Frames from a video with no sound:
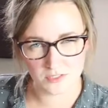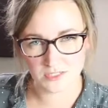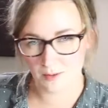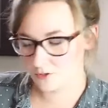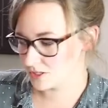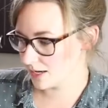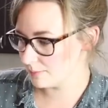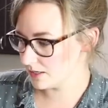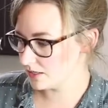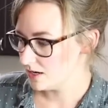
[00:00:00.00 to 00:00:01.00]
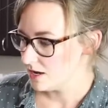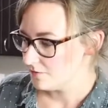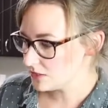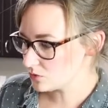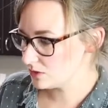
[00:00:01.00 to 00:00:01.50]
will stop your time, but
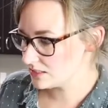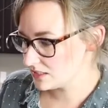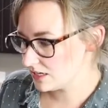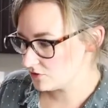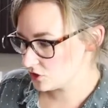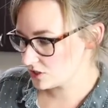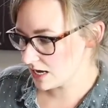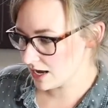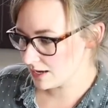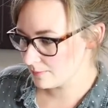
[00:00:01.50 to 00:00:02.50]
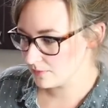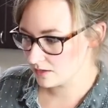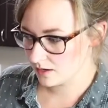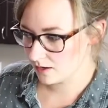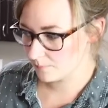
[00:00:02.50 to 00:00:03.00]
this one, it saves your time.
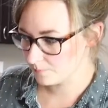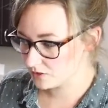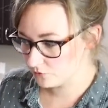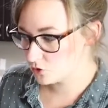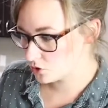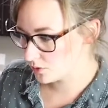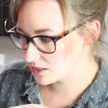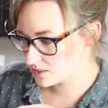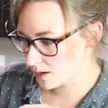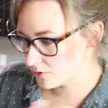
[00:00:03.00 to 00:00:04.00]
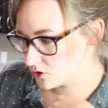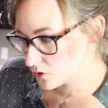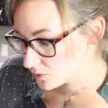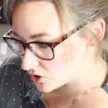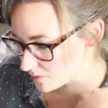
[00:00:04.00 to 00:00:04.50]
Um, but if you do wanna stop it, you
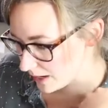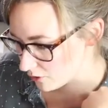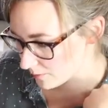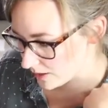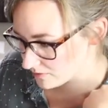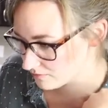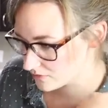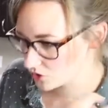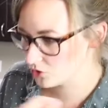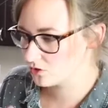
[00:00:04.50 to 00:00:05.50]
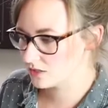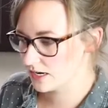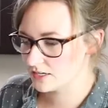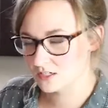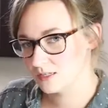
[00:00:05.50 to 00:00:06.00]
just push the power button so you can
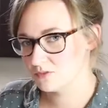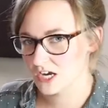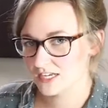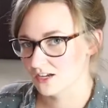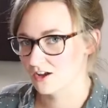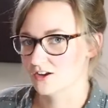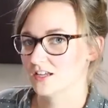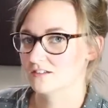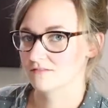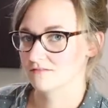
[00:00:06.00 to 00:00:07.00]
kind of keep checking on it.